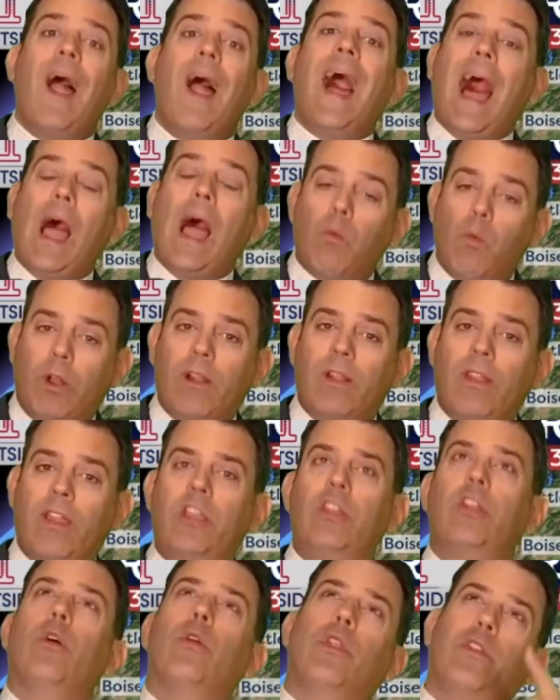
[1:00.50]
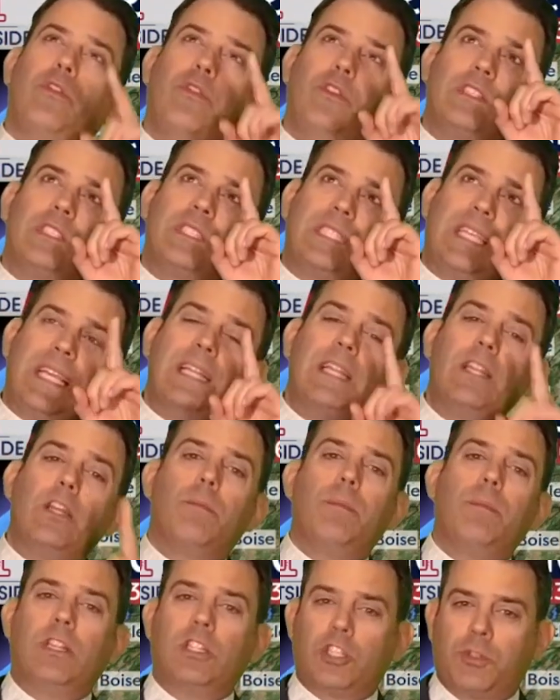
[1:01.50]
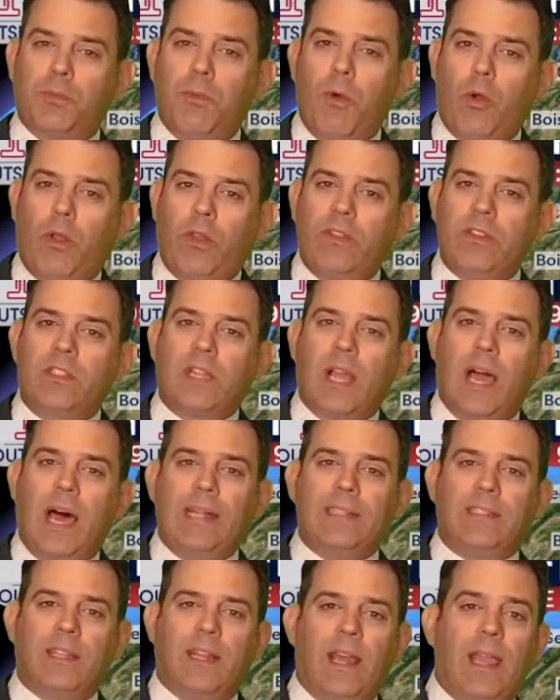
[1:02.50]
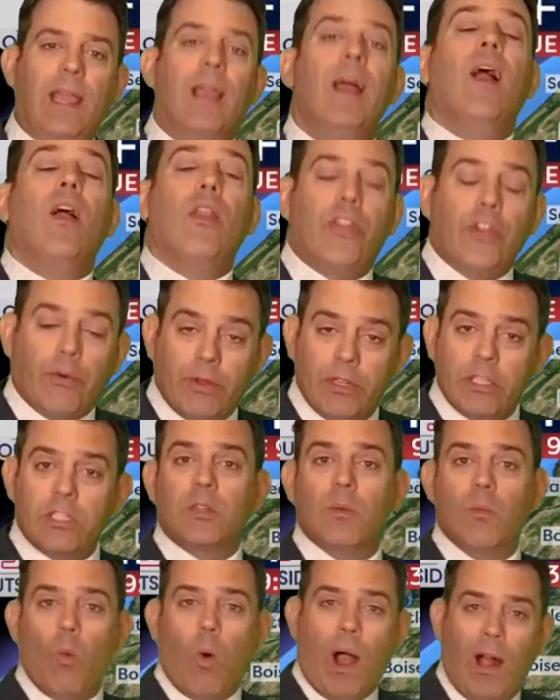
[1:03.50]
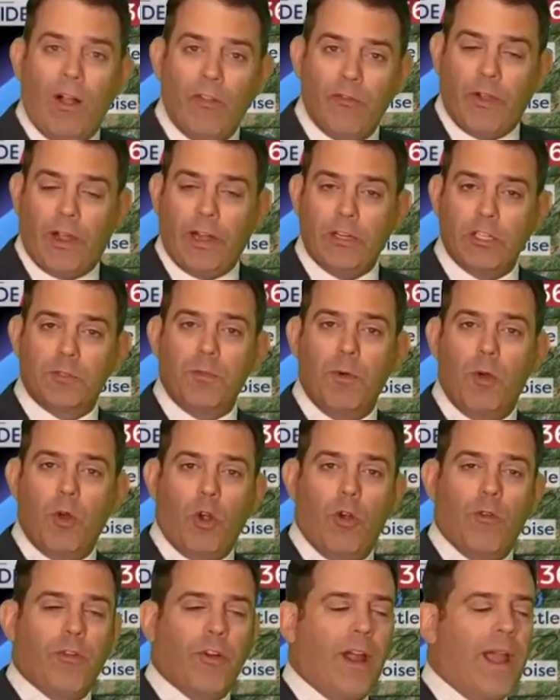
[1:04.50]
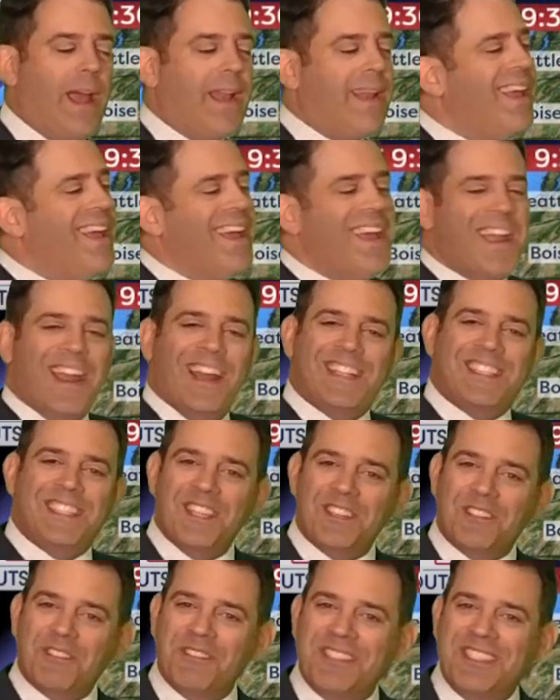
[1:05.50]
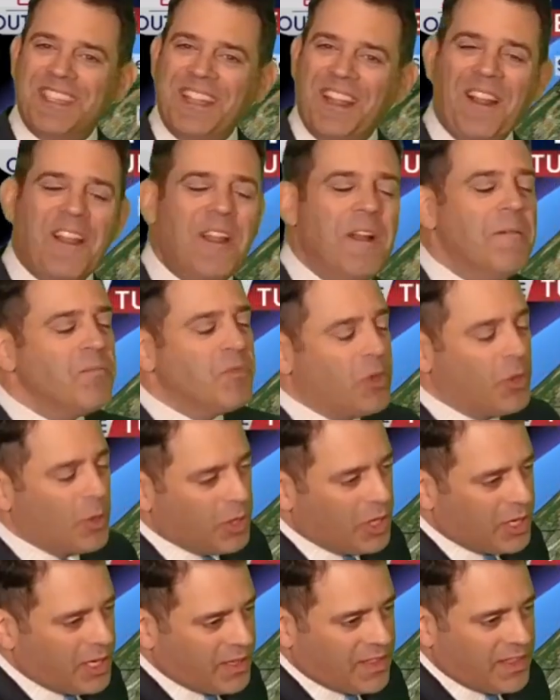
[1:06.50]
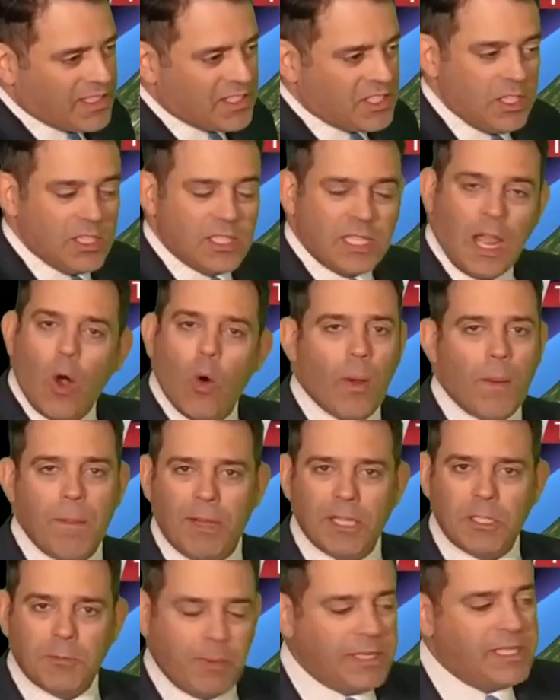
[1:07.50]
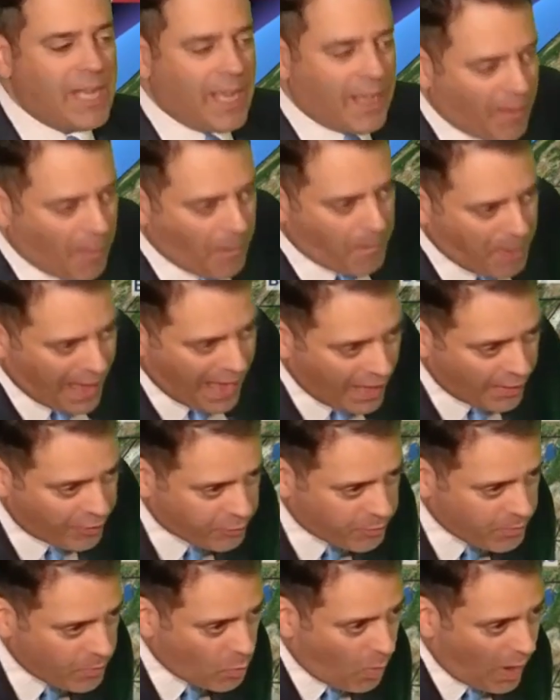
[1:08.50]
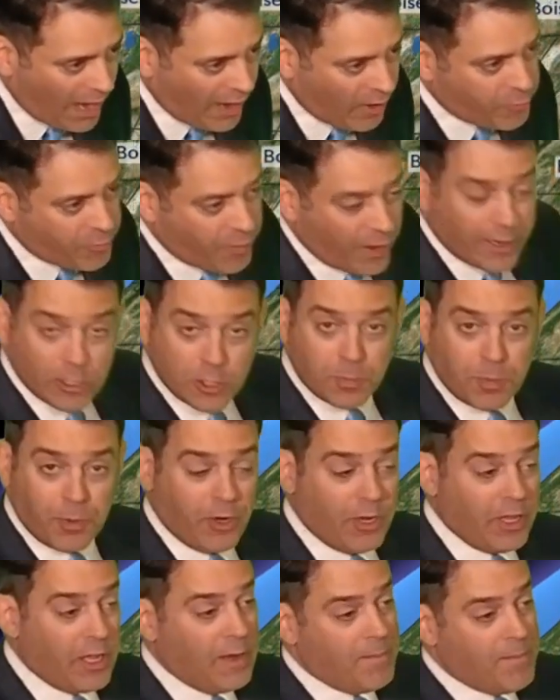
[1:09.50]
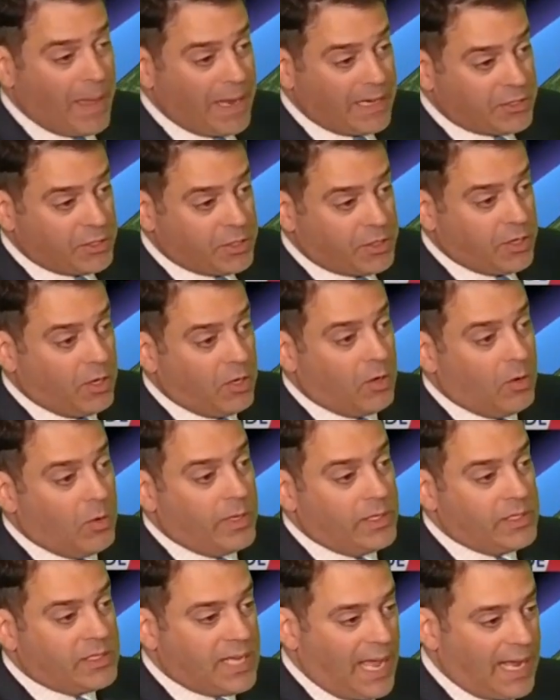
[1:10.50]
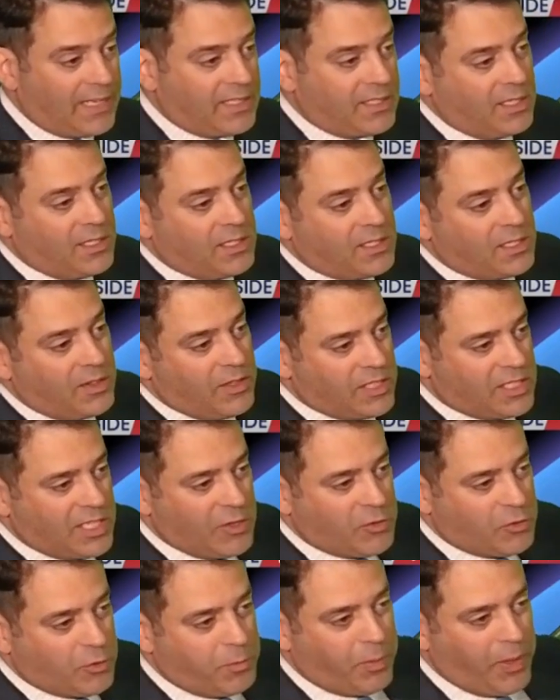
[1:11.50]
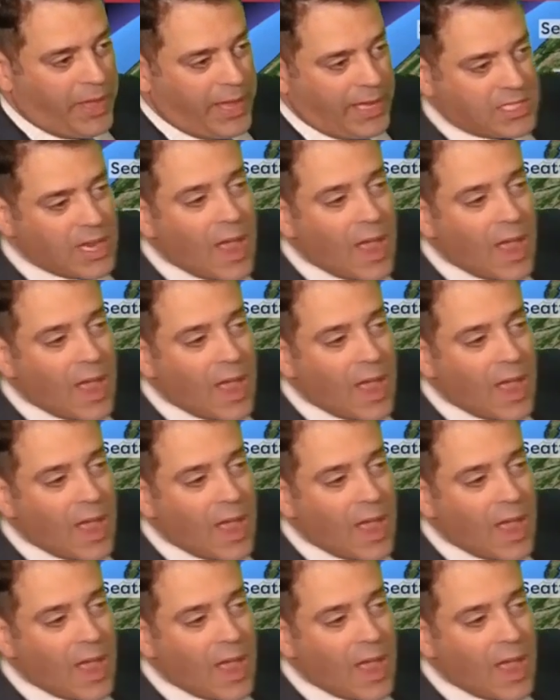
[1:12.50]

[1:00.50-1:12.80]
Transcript: I want to let you know that if you see a little bit of smoke in the sky today, there is some wildfire smoke overhead. It's interesting. You look at this and you say, oh, it must be taking a path from the wildfires burning in Mexico and Texas and the Central Plains